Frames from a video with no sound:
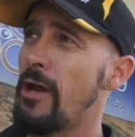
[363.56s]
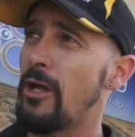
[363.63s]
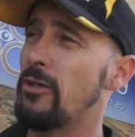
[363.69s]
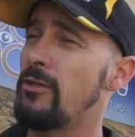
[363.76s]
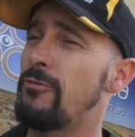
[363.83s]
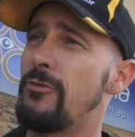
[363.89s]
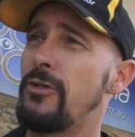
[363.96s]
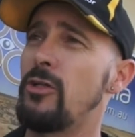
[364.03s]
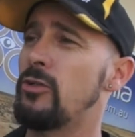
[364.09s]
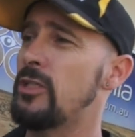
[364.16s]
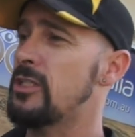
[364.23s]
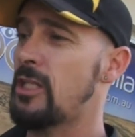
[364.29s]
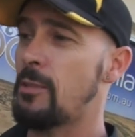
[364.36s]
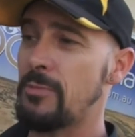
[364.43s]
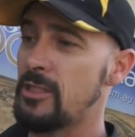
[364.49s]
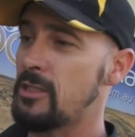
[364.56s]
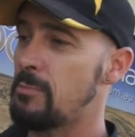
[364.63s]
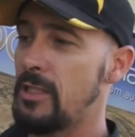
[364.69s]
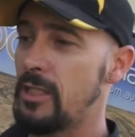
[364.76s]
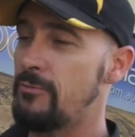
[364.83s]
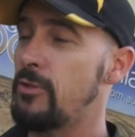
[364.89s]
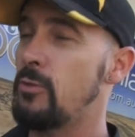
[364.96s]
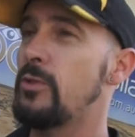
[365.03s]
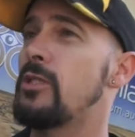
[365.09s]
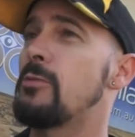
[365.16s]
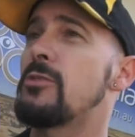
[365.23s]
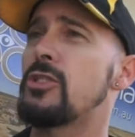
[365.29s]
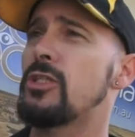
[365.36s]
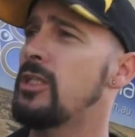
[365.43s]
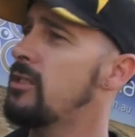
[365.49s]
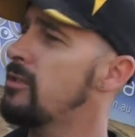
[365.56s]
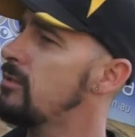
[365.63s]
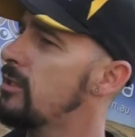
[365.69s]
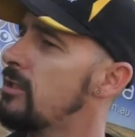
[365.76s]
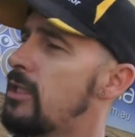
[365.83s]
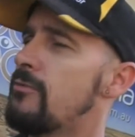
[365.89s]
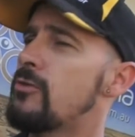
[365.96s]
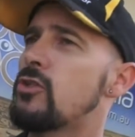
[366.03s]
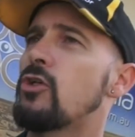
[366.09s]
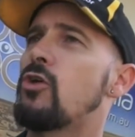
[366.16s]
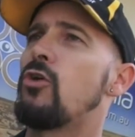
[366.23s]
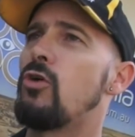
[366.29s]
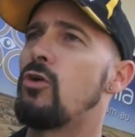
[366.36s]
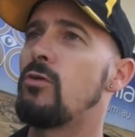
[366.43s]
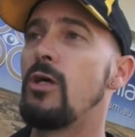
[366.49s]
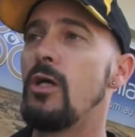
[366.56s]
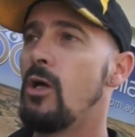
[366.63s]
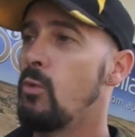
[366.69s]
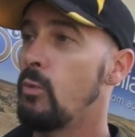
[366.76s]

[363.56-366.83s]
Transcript: out on the field and something's a bit iffy with your machine, give us a call.